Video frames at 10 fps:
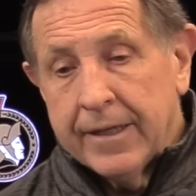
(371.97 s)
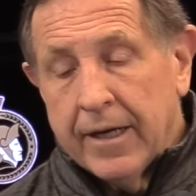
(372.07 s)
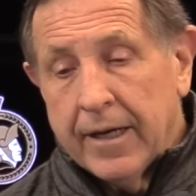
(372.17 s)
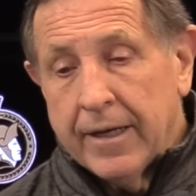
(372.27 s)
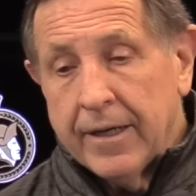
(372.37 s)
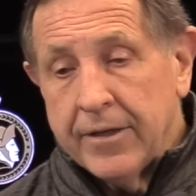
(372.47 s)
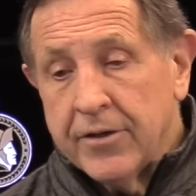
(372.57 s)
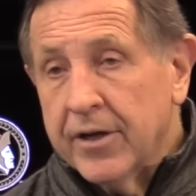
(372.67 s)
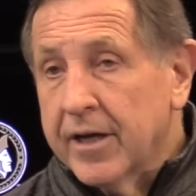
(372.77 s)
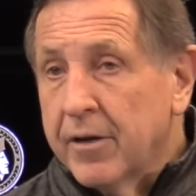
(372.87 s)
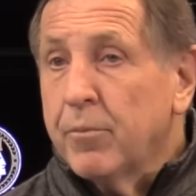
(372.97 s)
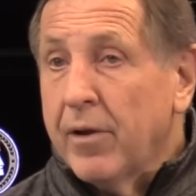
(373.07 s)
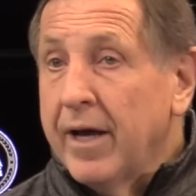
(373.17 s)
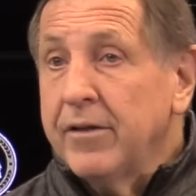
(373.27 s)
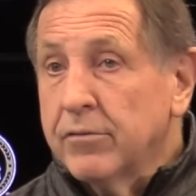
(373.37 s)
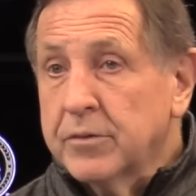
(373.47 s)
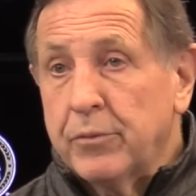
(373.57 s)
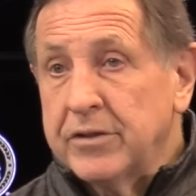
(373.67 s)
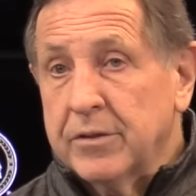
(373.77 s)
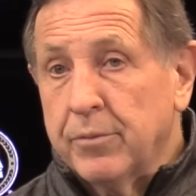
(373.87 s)
Uh, you got to apply those
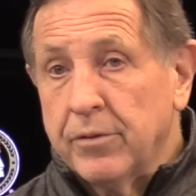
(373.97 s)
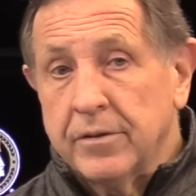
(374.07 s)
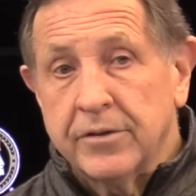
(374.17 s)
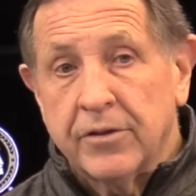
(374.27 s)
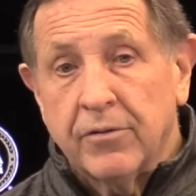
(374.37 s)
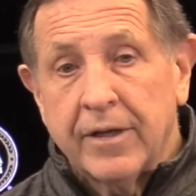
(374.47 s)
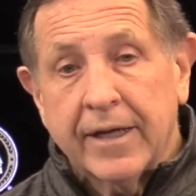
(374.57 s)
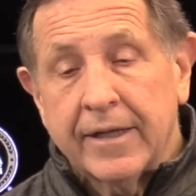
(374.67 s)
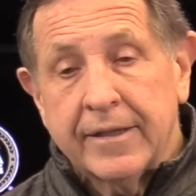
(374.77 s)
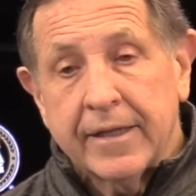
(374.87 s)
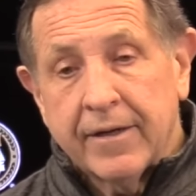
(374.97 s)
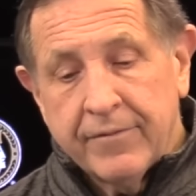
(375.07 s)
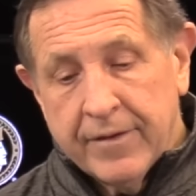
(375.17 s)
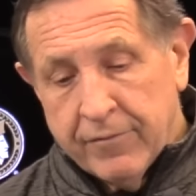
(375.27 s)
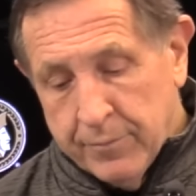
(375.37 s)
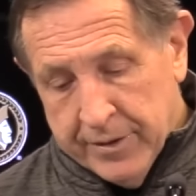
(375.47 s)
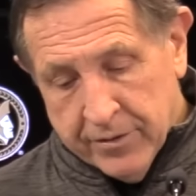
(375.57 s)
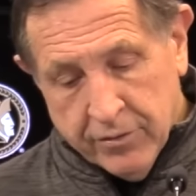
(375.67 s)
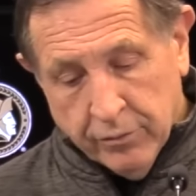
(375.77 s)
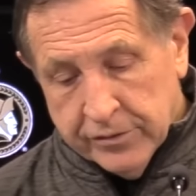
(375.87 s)
principles. You know, like I think I've never been a
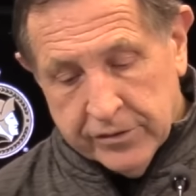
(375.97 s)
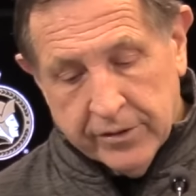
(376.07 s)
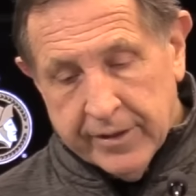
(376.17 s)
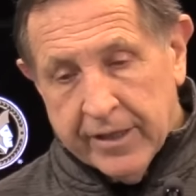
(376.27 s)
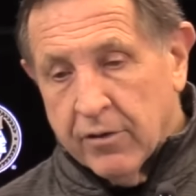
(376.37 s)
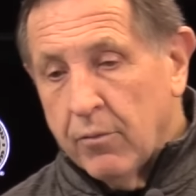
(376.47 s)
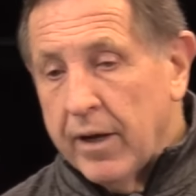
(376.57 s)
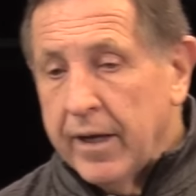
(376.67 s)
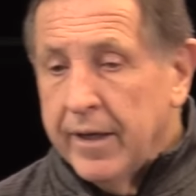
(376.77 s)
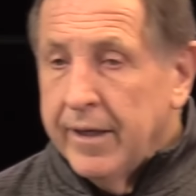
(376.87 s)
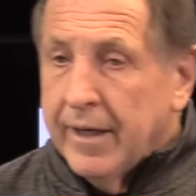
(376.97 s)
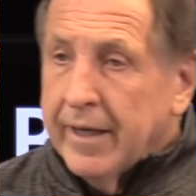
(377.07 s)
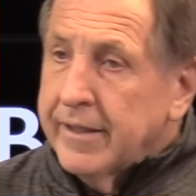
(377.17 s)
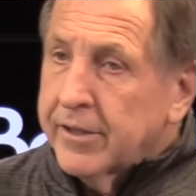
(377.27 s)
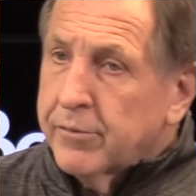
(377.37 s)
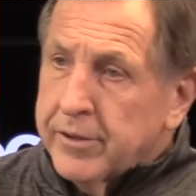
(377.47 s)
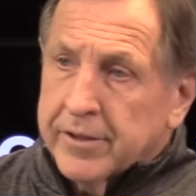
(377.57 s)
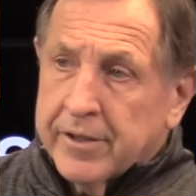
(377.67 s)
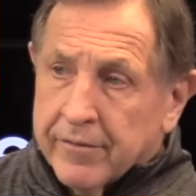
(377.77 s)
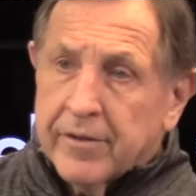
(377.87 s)
coach to take away any
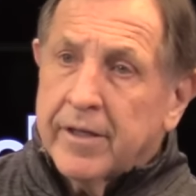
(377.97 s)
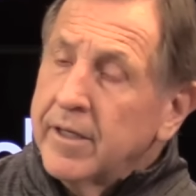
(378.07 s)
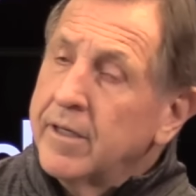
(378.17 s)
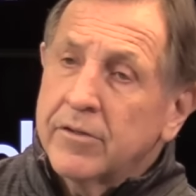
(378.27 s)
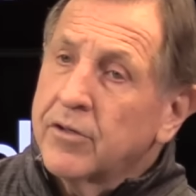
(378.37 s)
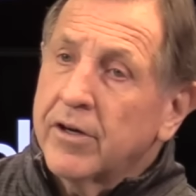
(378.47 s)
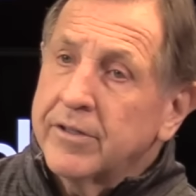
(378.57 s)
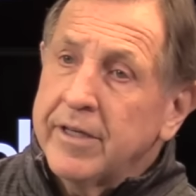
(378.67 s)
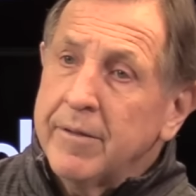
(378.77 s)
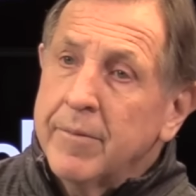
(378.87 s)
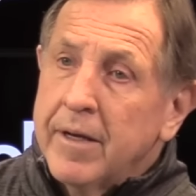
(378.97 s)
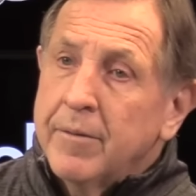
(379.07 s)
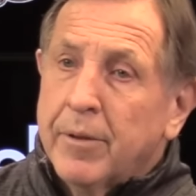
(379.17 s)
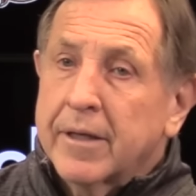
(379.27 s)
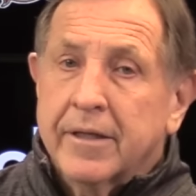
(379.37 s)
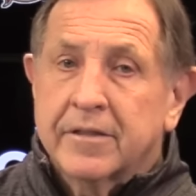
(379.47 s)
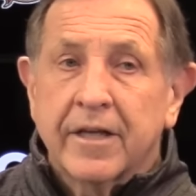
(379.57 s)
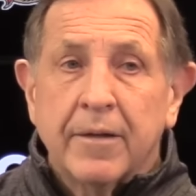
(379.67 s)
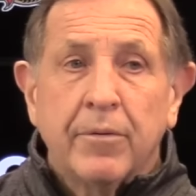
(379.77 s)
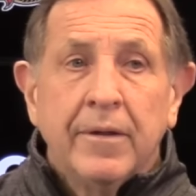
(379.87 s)
creativity to our team, but it's
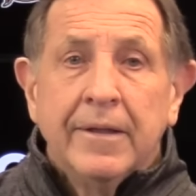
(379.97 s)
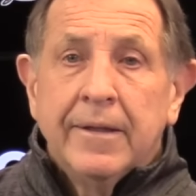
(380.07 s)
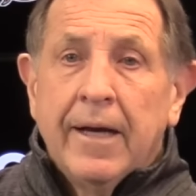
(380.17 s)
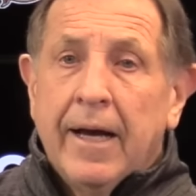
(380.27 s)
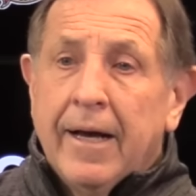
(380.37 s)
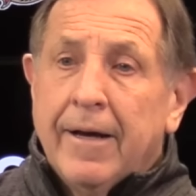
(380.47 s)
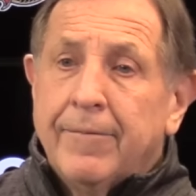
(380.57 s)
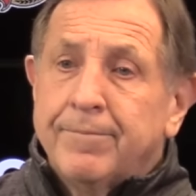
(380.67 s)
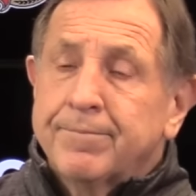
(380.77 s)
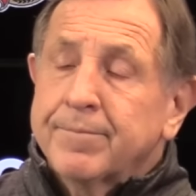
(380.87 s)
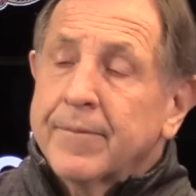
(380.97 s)
able. Um,